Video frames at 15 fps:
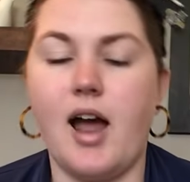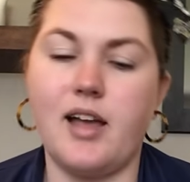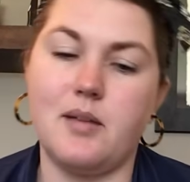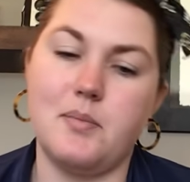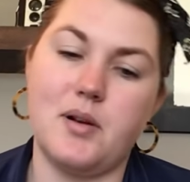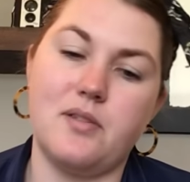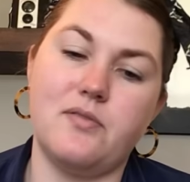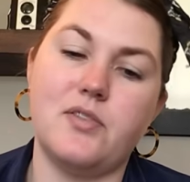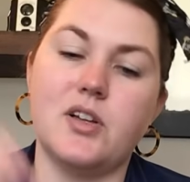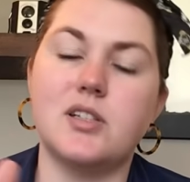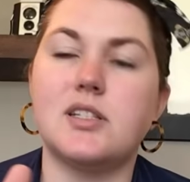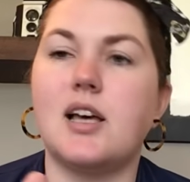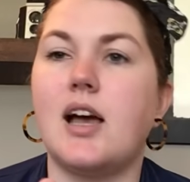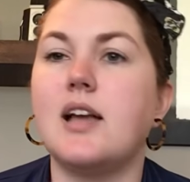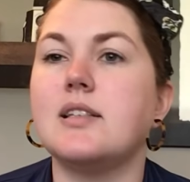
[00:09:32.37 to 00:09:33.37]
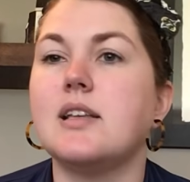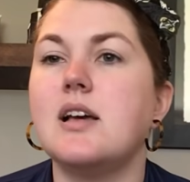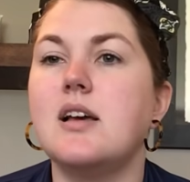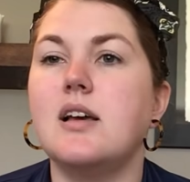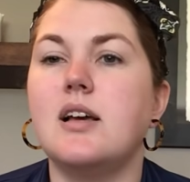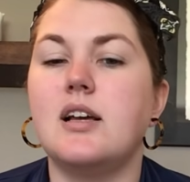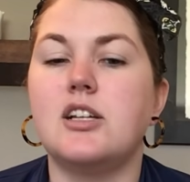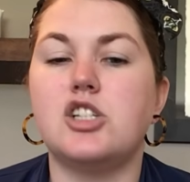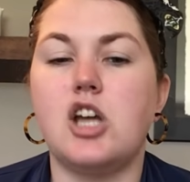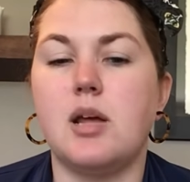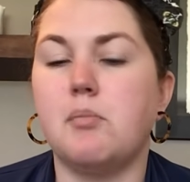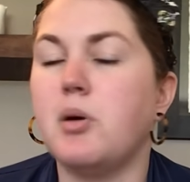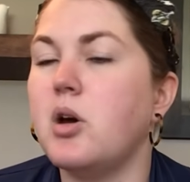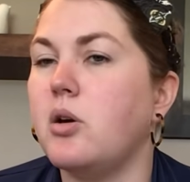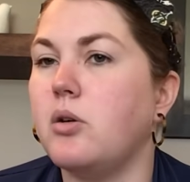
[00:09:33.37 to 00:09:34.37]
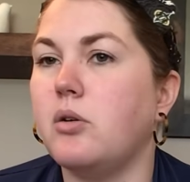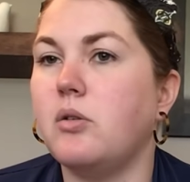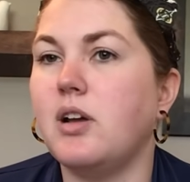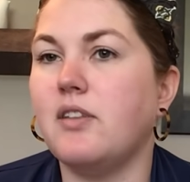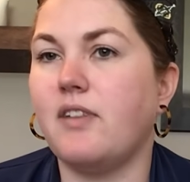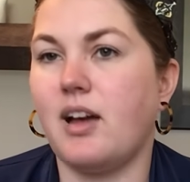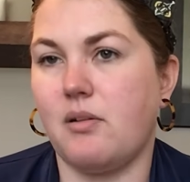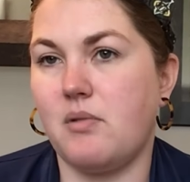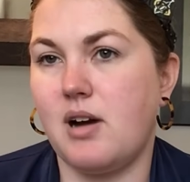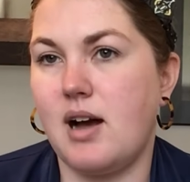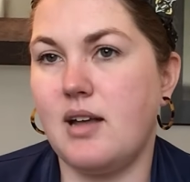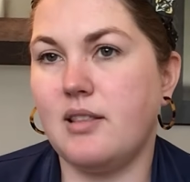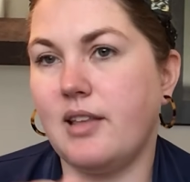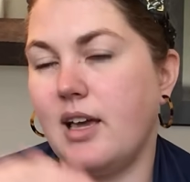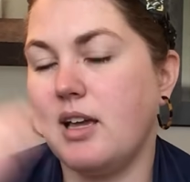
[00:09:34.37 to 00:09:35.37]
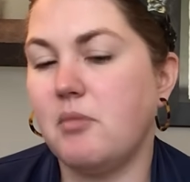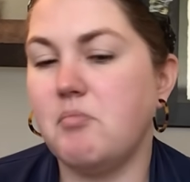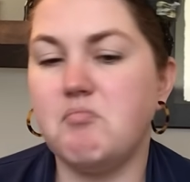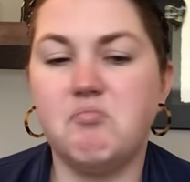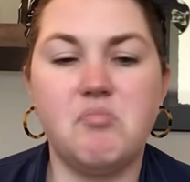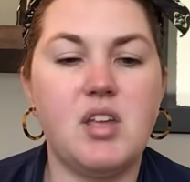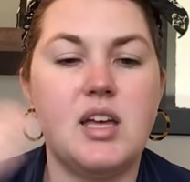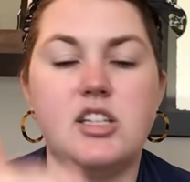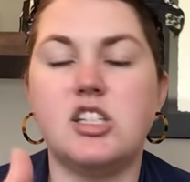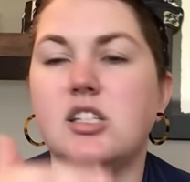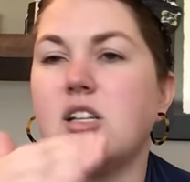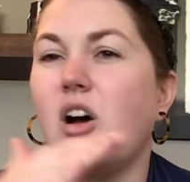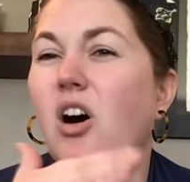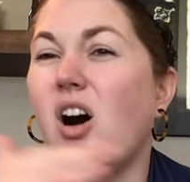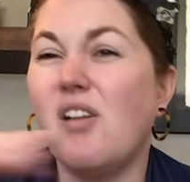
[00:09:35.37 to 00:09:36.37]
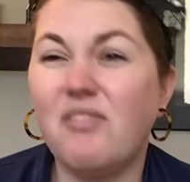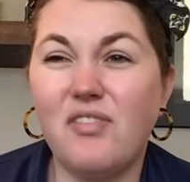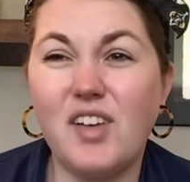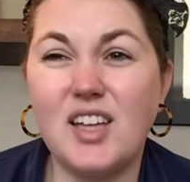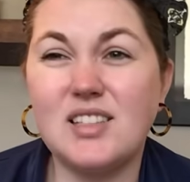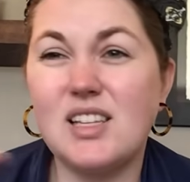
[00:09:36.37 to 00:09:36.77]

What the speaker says: I can put a full-size shampoo if I want. Like, it just all fits.